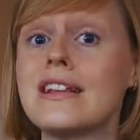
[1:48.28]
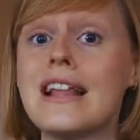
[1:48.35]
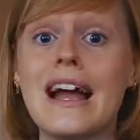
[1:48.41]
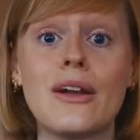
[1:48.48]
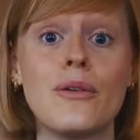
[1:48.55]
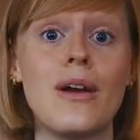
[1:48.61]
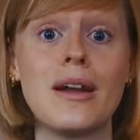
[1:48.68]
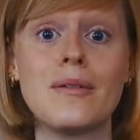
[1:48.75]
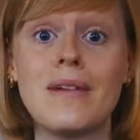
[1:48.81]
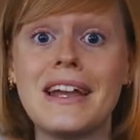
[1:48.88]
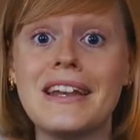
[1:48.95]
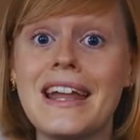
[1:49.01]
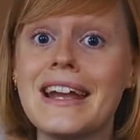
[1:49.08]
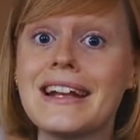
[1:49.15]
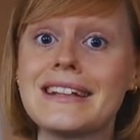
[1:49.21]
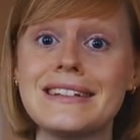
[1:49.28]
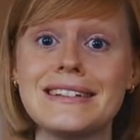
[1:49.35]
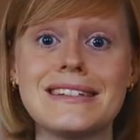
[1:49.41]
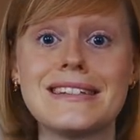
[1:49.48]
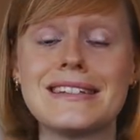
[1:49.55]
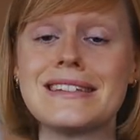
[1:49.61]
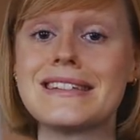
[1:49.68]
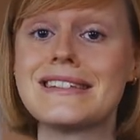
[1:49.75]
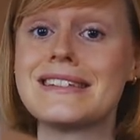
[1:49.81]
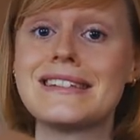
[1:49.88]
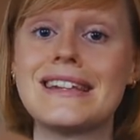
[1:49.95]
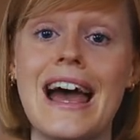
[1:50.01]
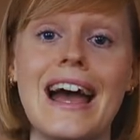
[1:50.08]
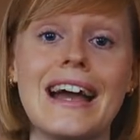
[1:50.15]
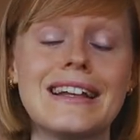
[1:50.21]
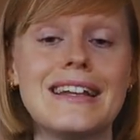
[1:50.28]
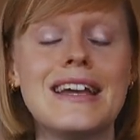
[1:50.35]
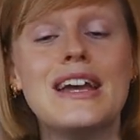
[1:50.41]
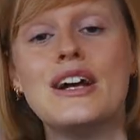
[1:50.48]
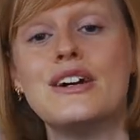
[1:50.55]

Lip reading: like wearing my necklaces stacked.